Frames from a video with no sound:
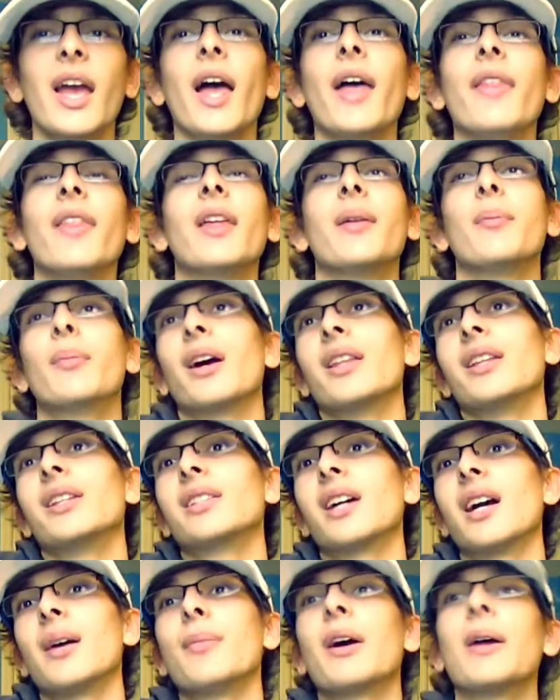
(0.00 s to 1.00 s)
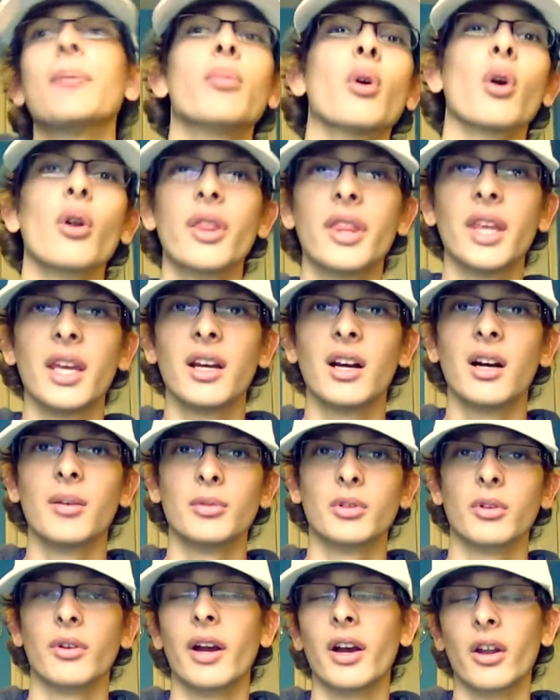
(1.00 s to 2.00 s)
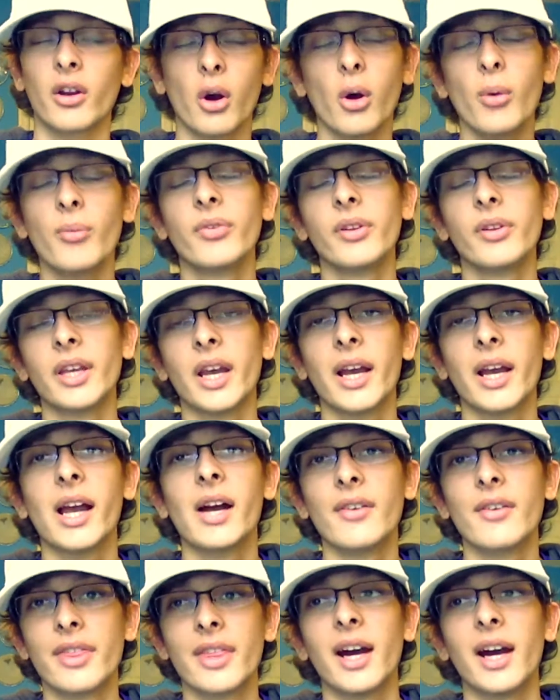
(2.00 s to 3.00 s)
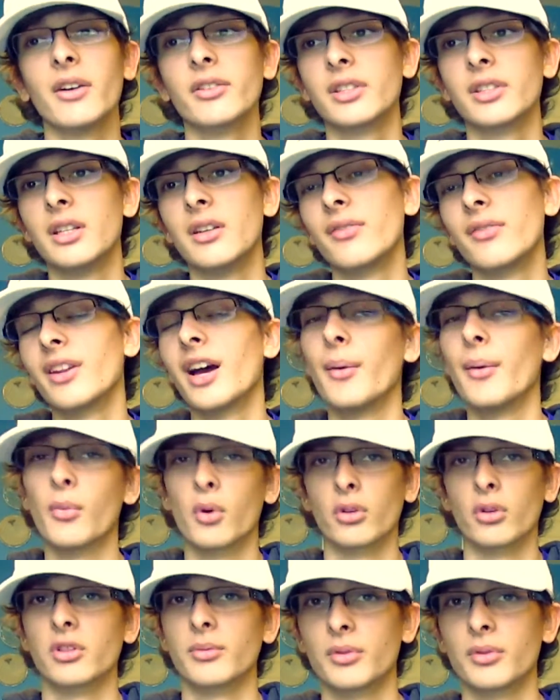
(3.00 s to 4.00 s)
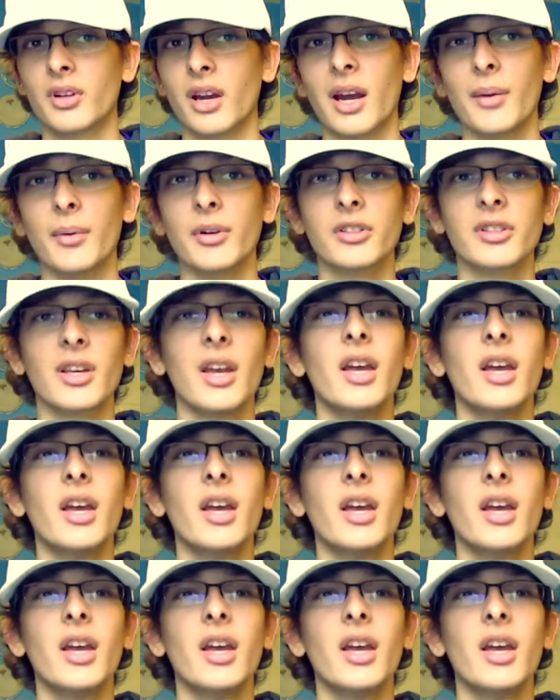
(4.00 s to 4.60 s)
And then by the time my birthday comes around, hopefully I have 1,000, if not more, subscribers.